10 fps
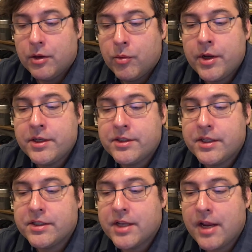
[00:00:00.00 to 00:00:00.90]
"What is
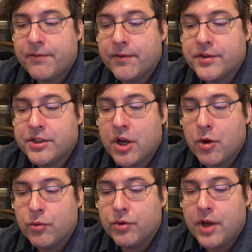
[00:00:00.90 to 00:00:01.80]
this knife of
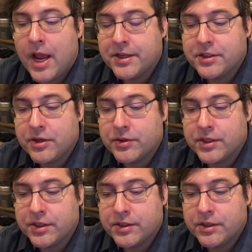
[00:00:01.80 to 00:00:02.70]
stone?" asked
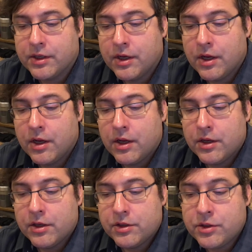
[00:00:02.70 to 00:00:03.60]
Eustace.
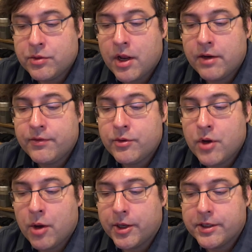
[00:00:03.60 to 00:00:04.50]
"Do none of you
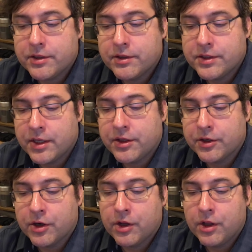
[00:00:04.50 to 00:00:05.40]
know it?" said the
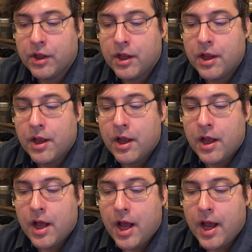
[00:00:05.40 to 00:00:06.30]
girl.
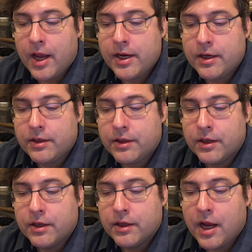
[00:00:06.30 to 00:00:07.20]
I
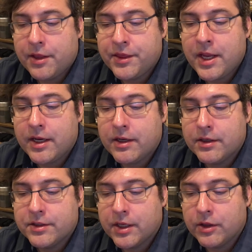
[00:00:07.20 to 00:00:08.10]
think,"
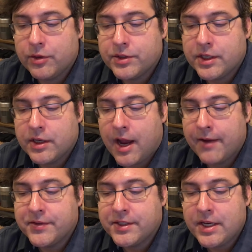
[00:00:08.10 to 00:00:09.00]
said Lucy,
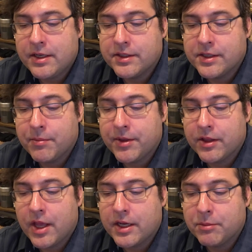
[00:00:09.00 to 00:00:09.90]
"I've seen something
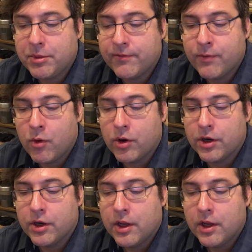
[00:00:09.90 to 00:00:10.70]
like it before.